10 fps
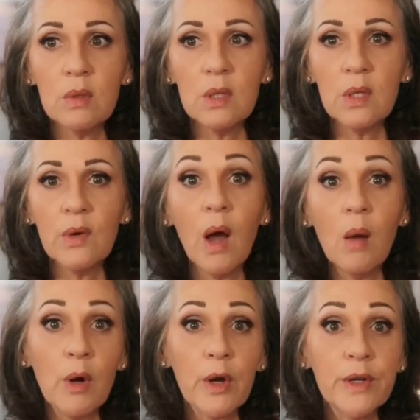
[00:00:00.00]
they're not
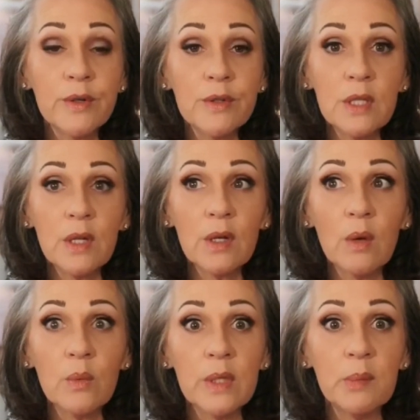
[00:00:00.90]
marketers and they're not
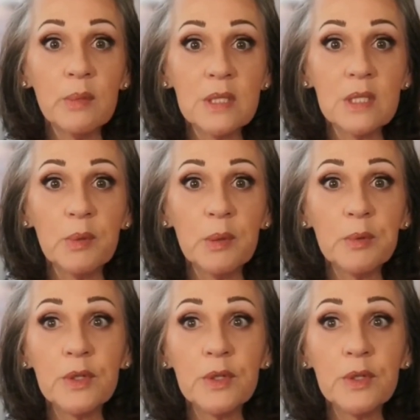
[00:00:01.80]
really business people.